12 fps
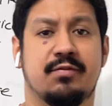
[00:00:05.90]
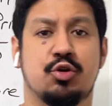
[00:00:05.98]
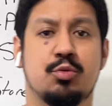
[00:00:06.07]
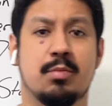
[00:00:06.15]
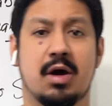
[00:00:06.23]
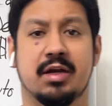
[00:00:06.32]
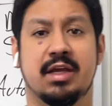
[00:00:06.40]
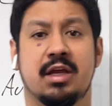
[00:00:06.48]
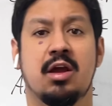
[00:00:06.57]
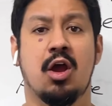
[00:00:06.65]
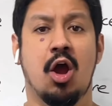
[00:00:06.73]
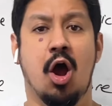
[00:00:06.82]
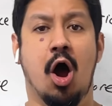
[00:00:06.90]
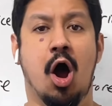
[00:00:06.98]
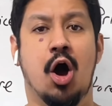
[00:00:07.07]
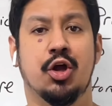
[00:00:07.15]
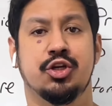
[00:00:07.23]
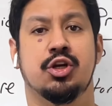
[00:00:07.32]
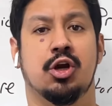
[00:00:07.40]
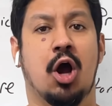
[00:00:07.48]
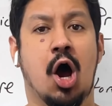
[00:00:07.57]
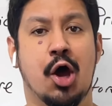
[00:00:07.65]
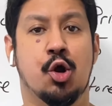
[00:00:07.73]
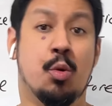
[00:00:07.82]
you money on your
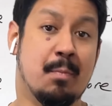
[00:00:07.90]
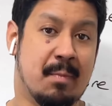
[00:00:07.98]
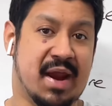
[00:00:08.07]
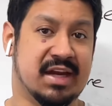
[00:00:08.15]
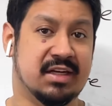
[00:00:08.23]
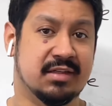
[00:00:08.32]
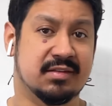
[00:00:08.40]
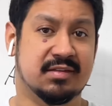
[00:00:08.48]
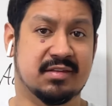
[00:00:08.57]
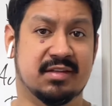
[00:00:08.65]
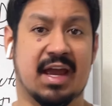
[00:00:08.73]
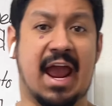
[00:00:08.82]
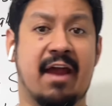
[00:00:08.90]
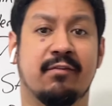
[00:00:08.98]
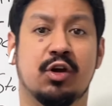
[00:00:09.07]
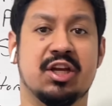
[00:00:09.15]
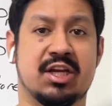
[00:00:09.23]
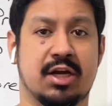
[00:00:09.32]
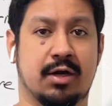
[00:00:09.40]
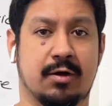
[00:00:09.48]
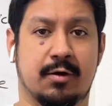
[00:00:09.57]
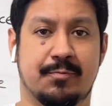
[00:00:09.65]
auto maintenance every year.